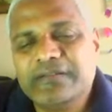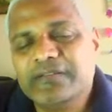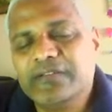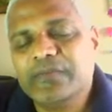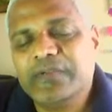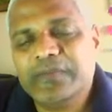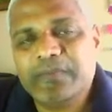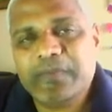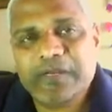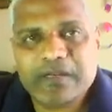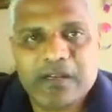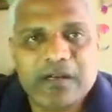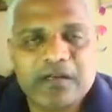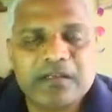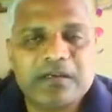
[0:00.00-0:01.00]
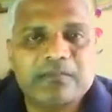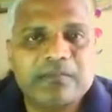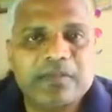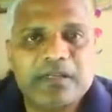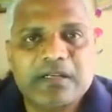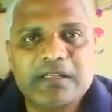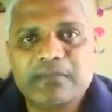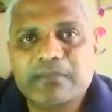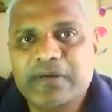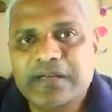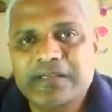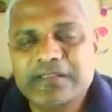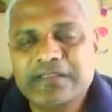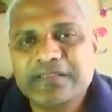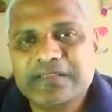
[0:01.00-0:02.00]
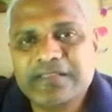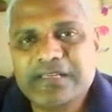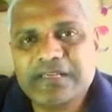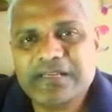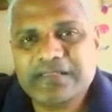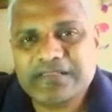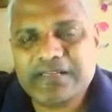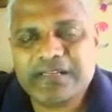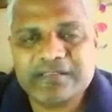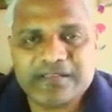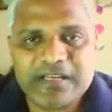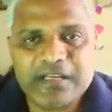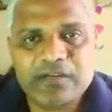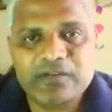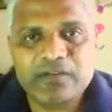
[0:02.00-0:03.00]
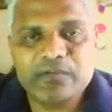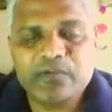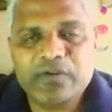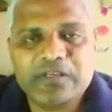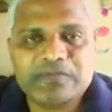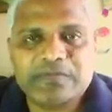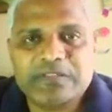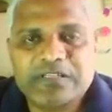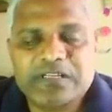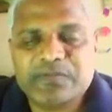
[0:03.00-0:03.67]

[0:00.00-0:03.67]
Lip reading: You might not come later, but in this case I try to remove as much